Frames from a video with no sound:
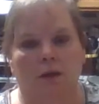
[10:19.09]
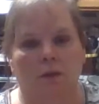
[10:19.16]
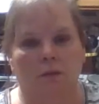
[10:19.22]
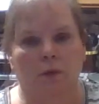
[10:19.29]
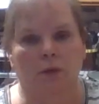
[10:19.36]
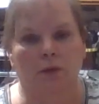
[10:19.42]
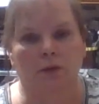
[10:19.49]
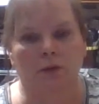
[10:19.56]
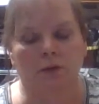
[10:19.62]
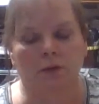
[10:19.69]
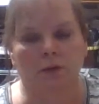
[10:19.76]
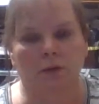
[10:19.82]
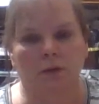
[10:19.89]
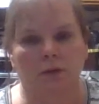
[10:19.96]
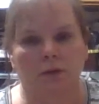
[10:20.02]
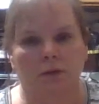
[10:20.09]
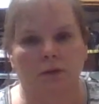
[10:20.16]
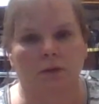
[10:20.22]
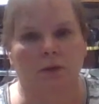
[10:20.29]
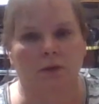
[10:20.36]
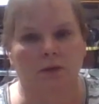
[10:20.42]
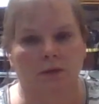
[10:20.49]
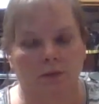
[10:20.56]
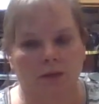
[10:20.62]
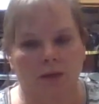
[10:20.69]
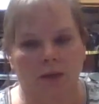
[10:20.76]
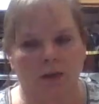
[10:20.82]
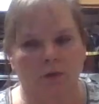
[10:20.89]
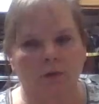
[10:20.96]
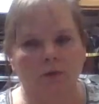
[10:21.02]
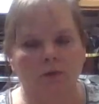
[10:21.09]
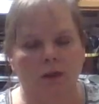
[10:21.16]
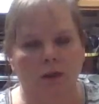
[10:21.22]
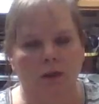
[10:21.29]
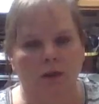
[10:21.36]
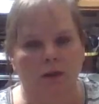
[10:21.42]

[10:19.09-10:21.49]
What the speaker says: I'm going to start the potatoes,